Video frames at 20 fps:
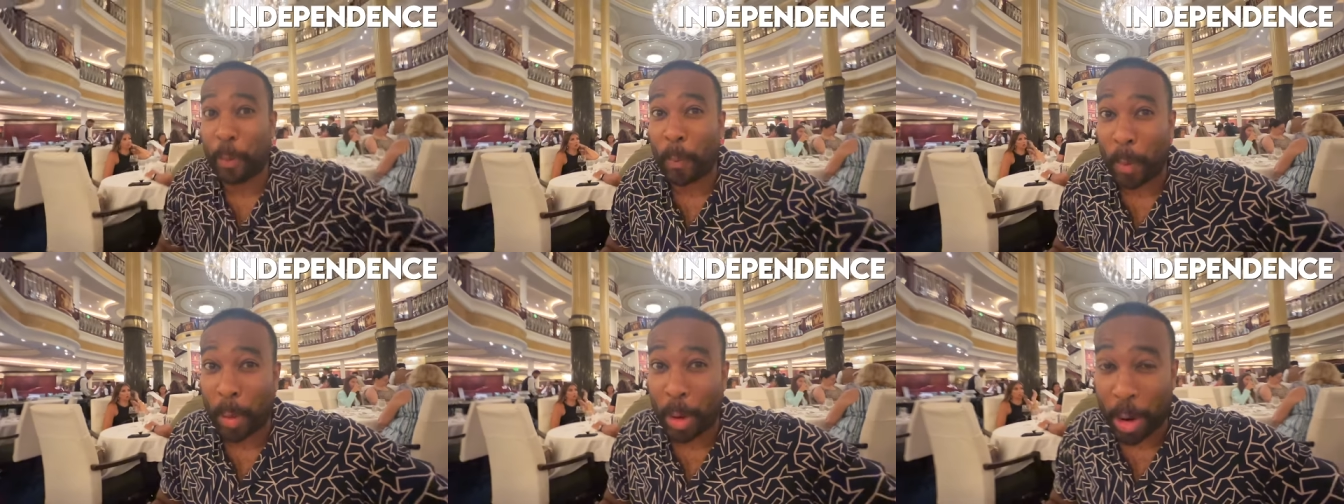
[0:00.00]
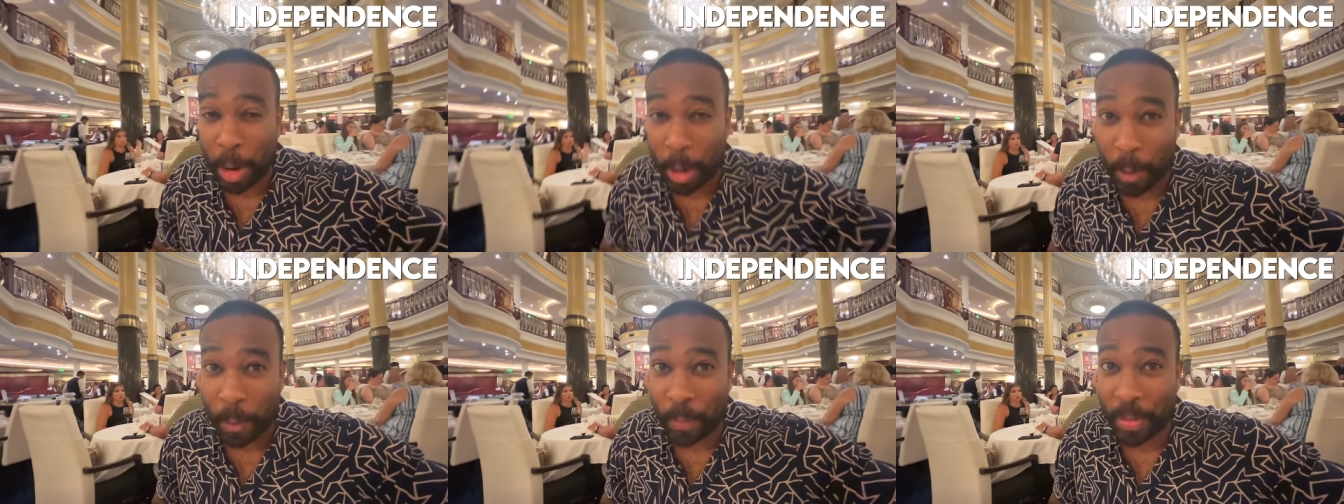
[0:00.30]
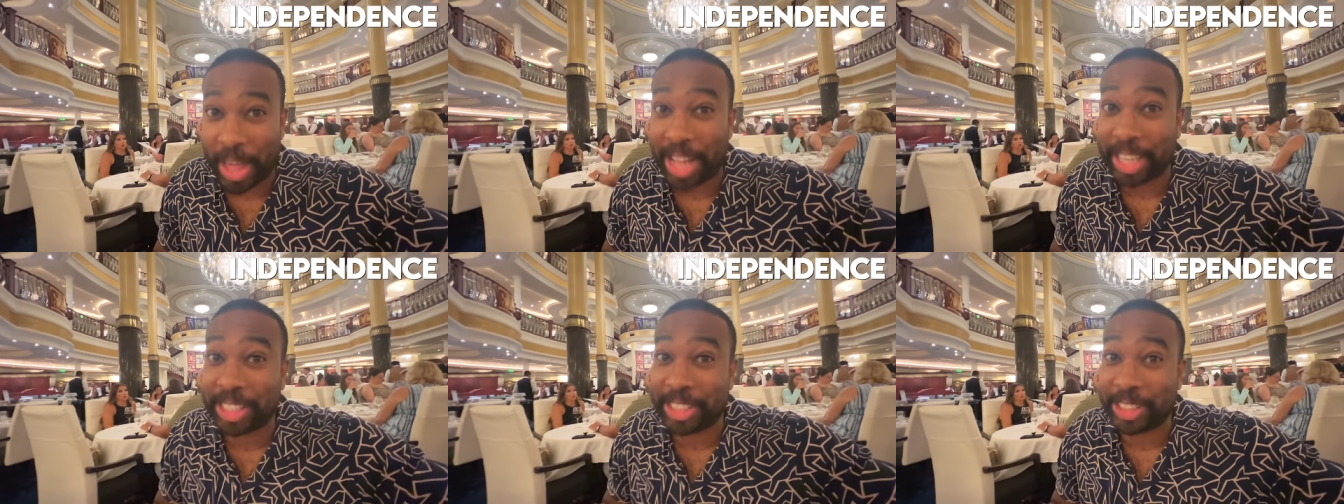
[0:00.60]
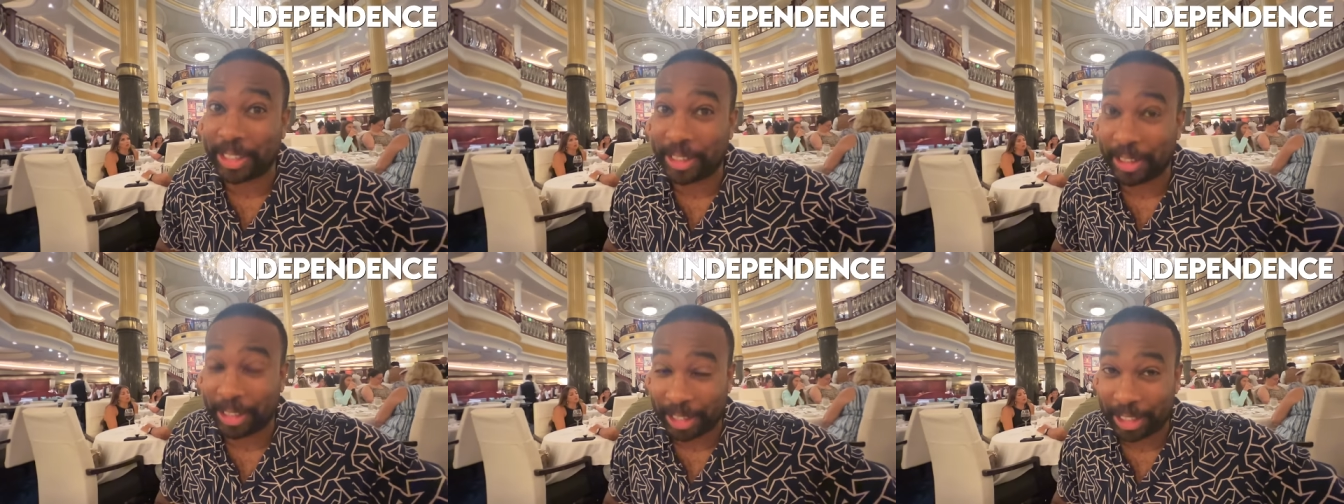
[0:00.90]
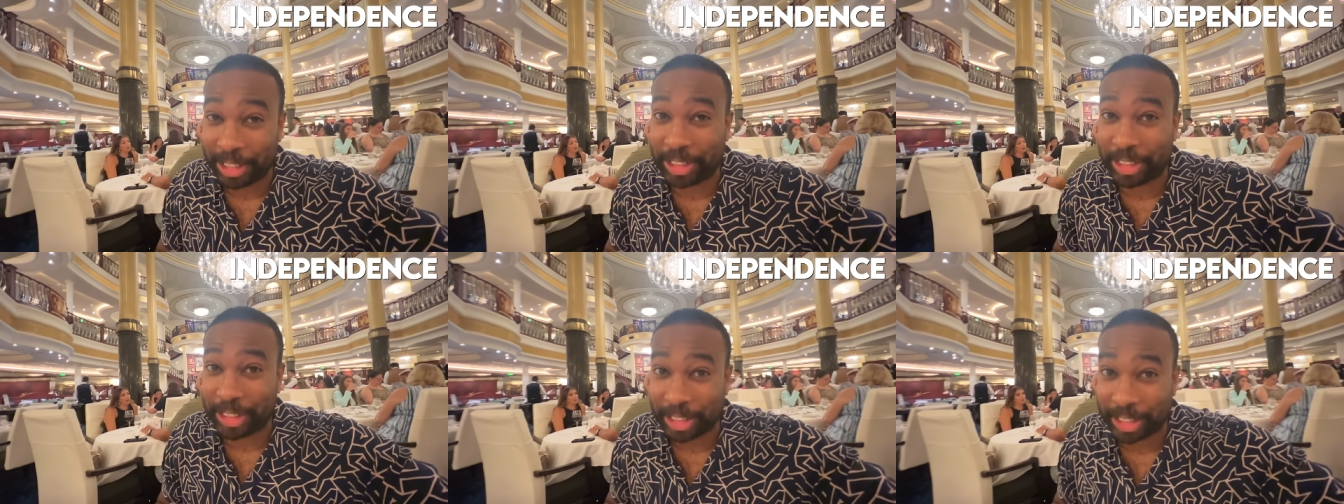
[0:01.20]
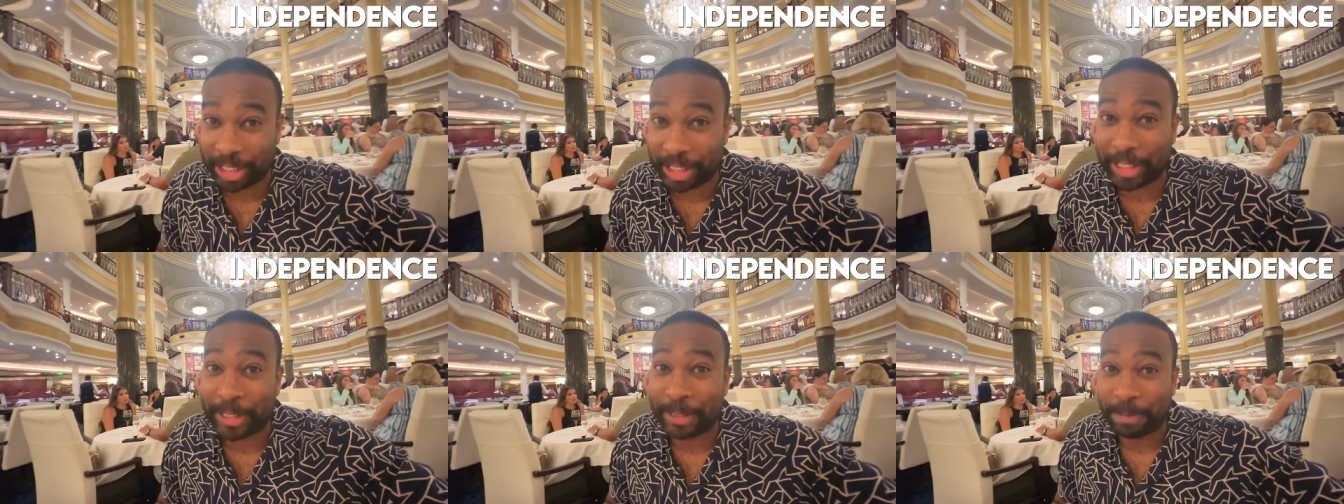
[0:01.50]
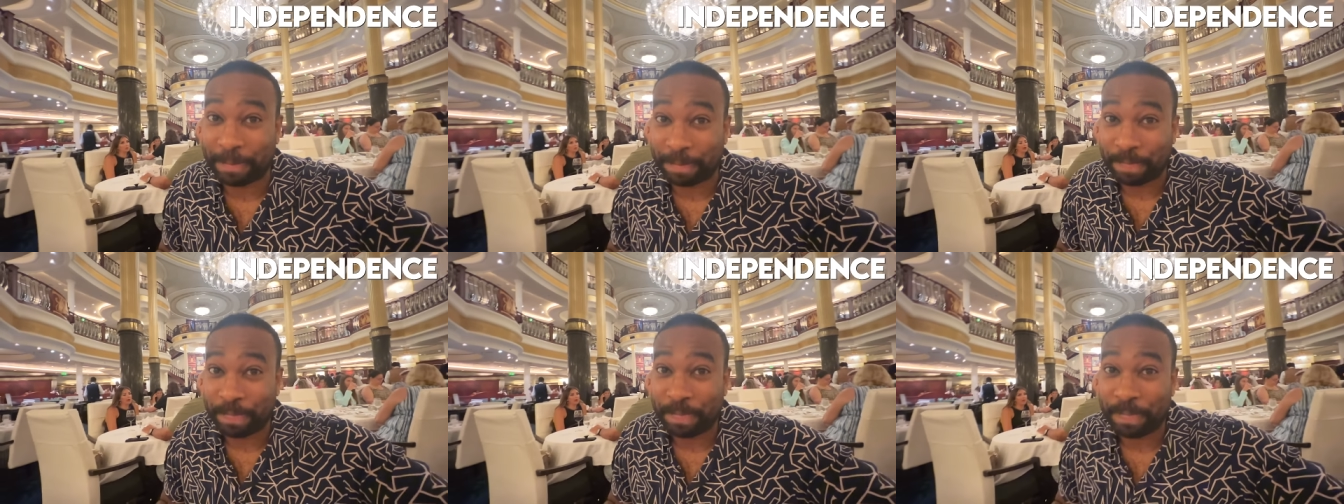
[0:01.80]
Whoa, that's
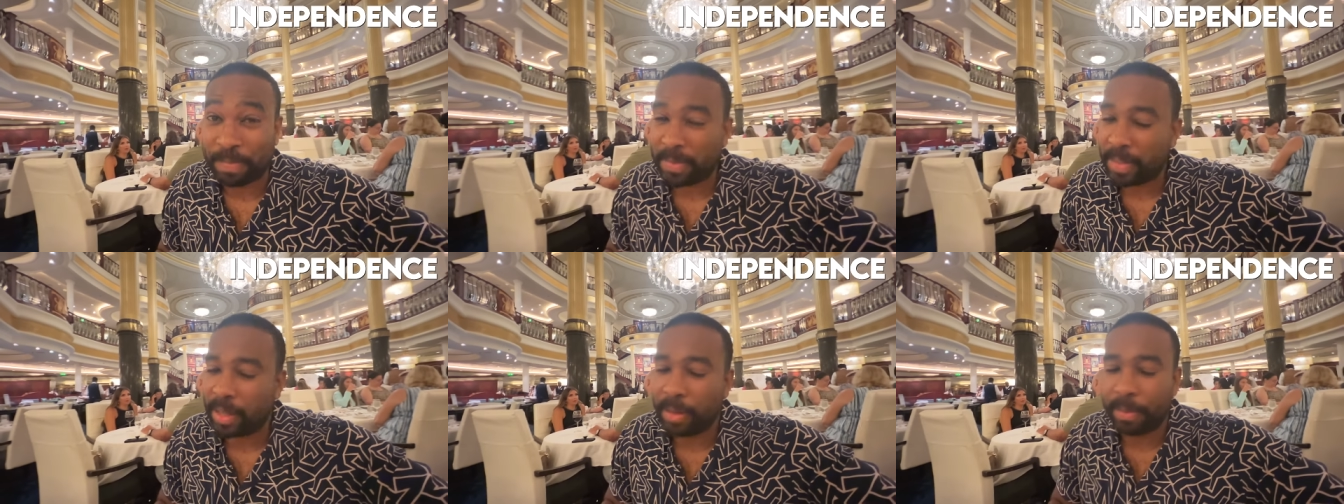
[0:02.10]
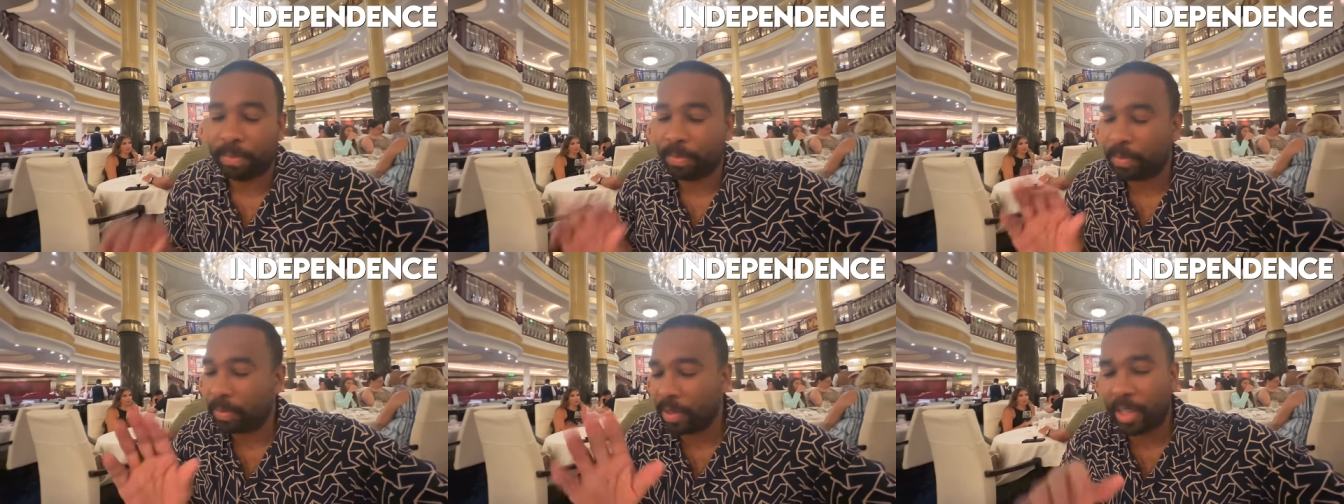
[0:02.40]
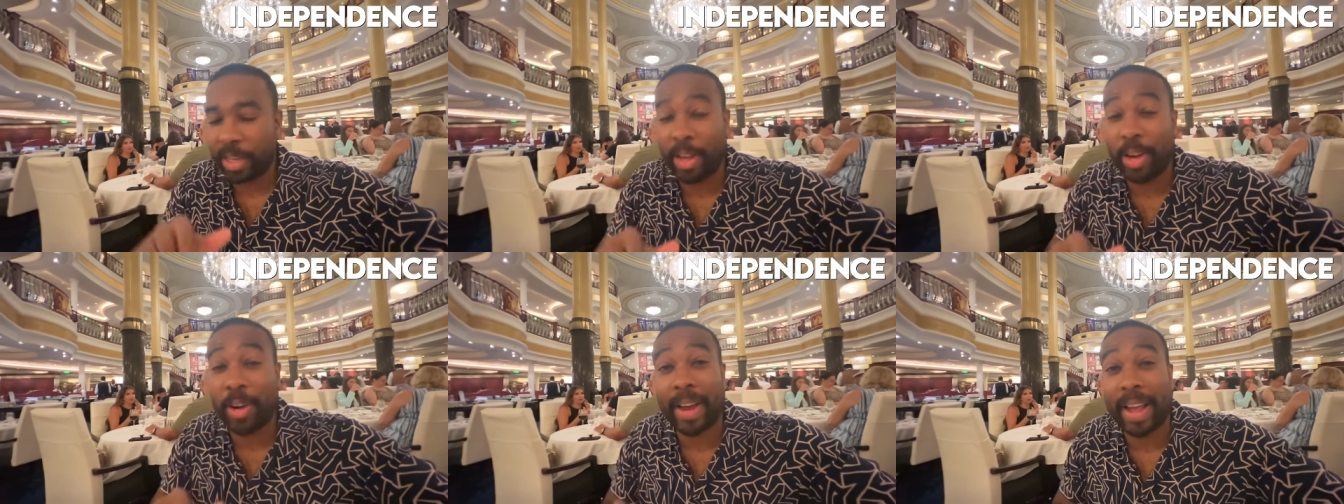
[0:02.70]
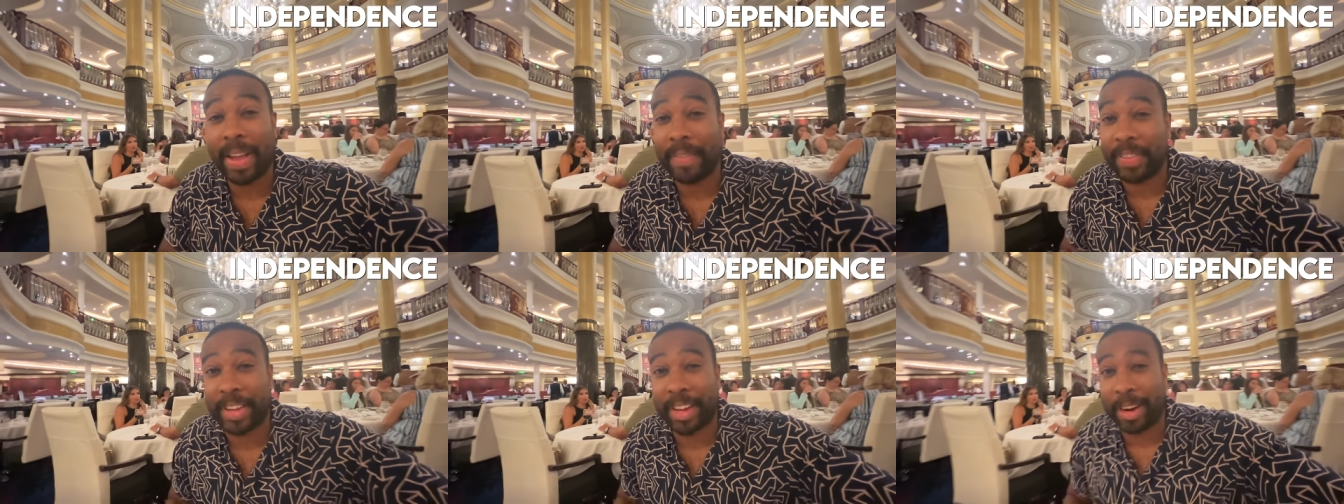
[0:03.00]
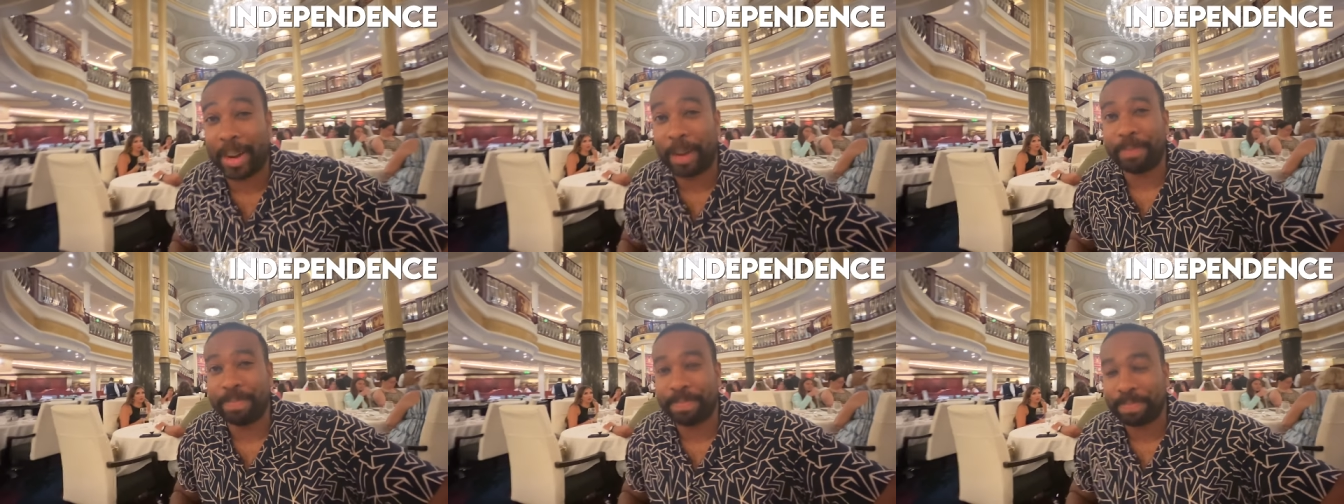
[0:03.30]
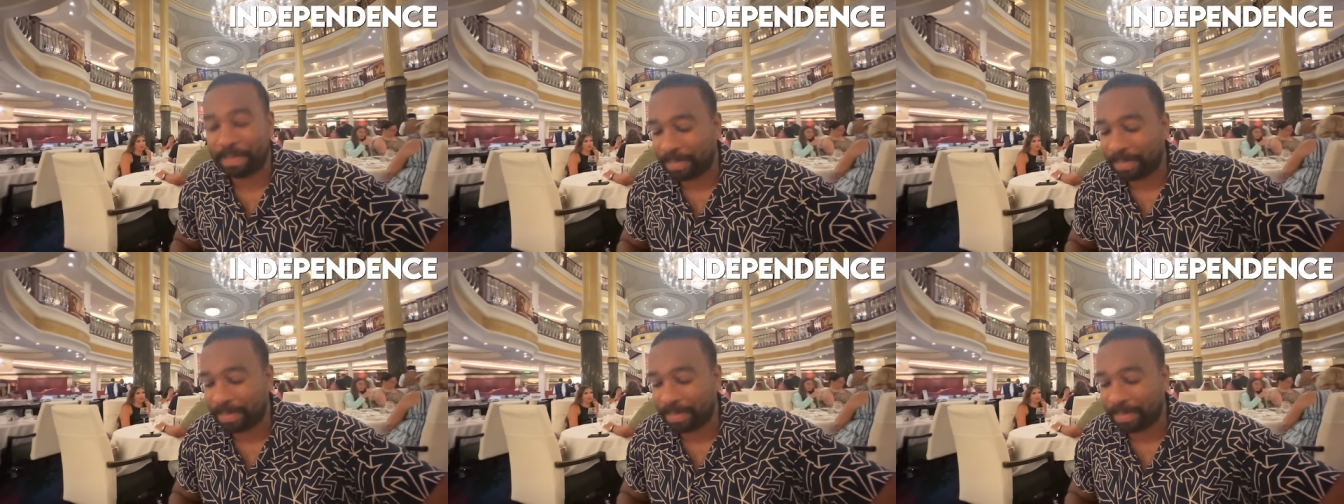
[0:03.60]
delicious. You don't have to get up.